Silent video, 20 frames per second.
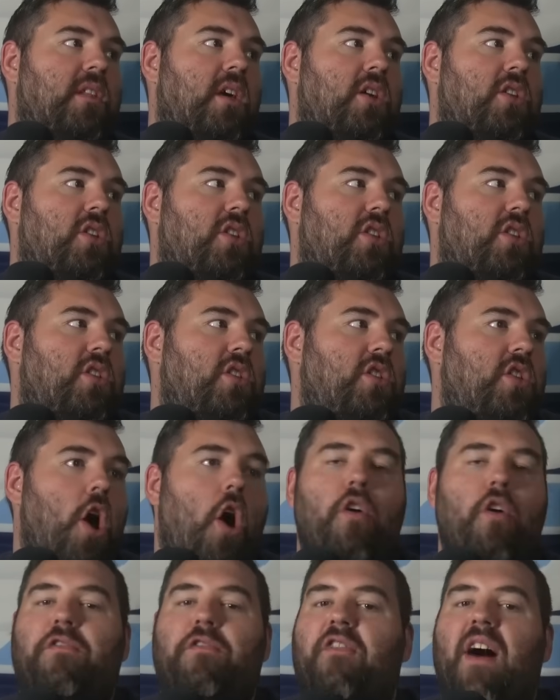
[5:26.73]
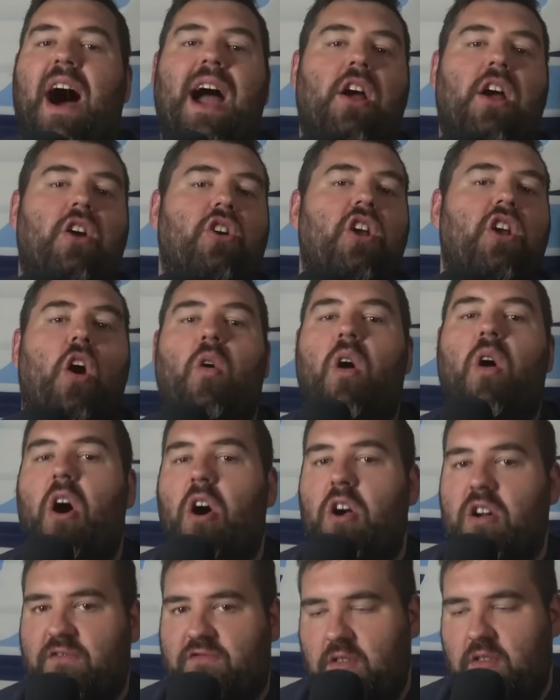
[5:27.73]
No fire, no
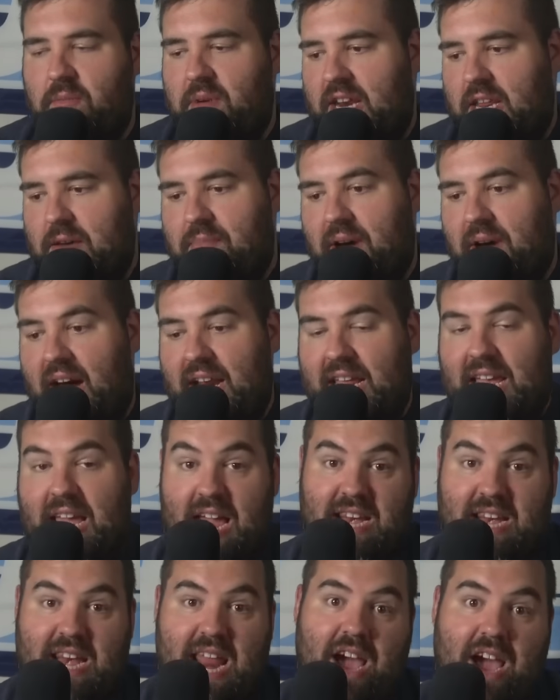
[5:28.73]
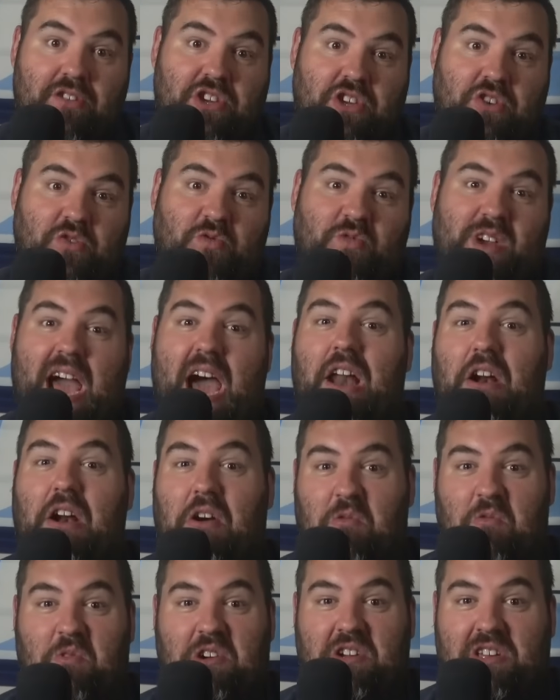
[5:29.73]
heart from anybody, and now you got a
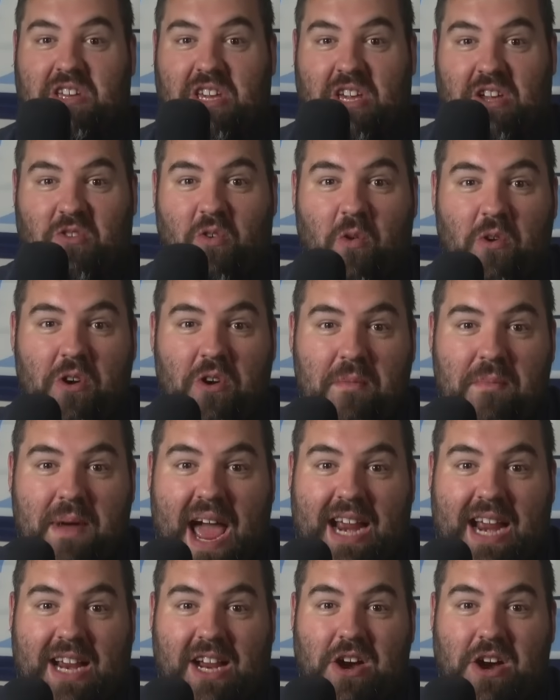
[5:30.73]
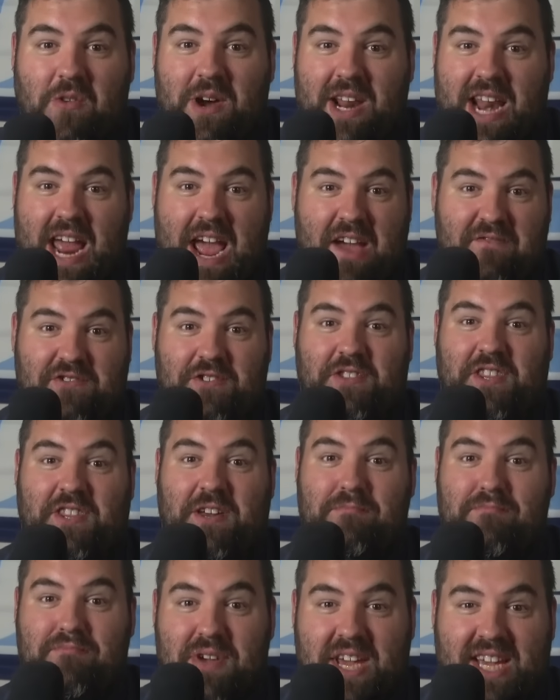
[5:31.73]
rookie quarterback going after the
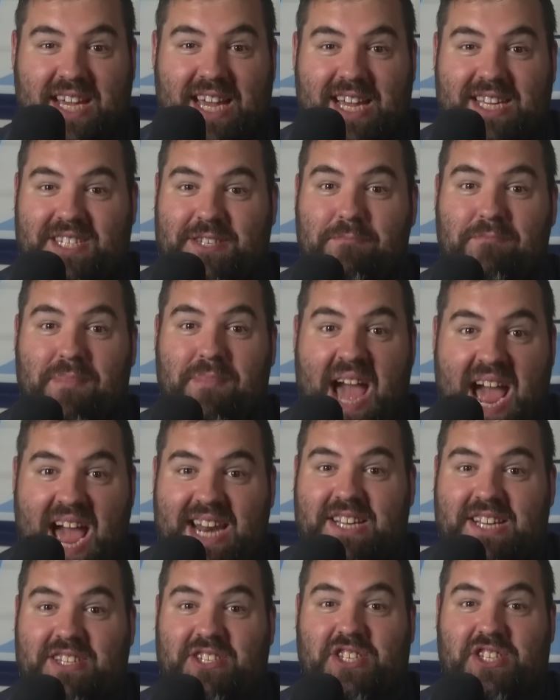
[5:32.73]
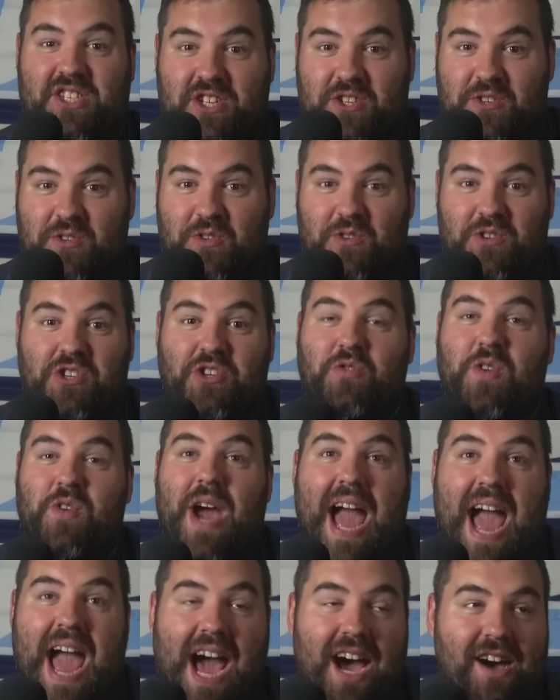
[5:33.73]
biggest, baddest dude you
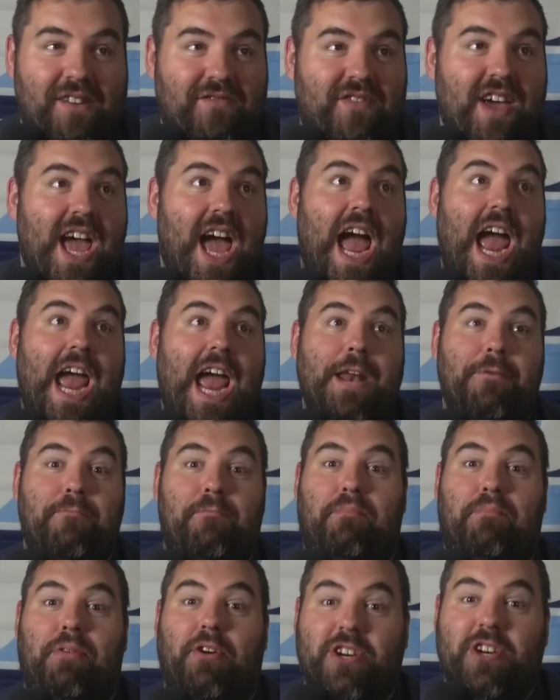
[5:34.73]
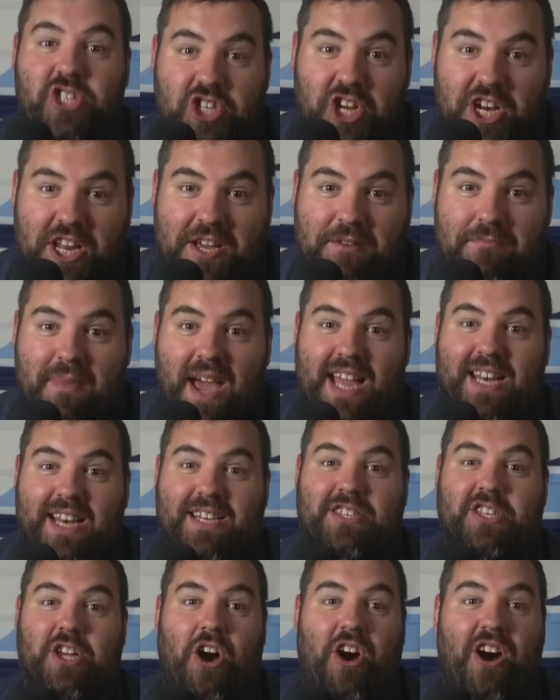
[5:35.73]
have and pushing him
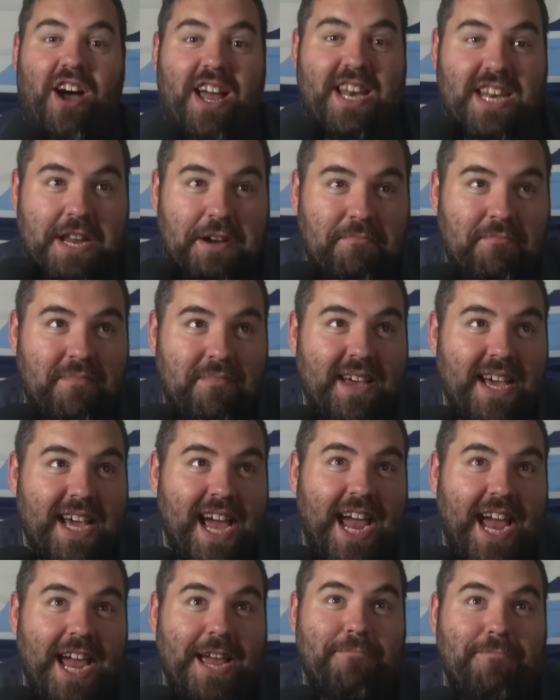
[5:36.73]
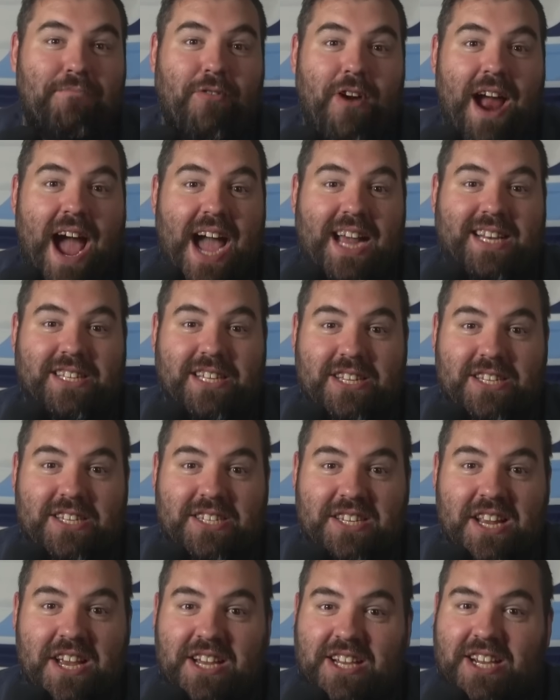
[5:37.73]
and taunting him in
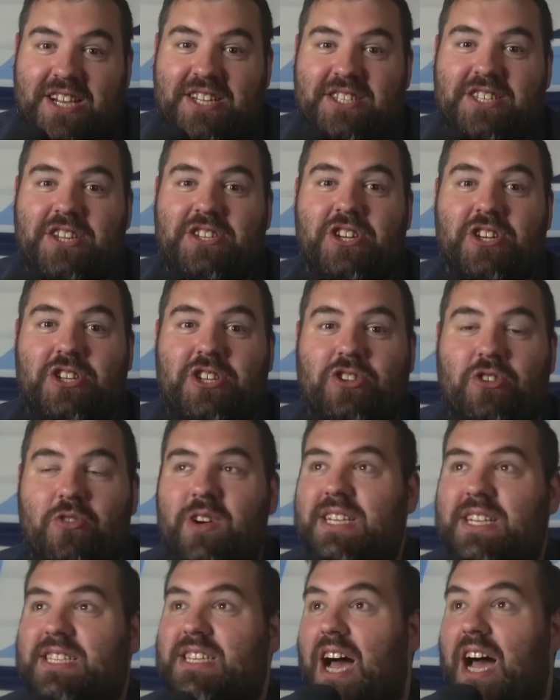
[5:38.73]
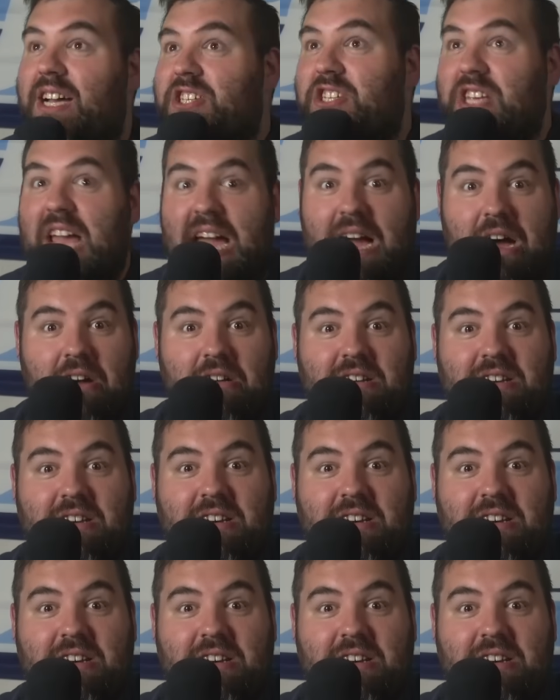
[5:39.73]
practice because he just threw a touchdown?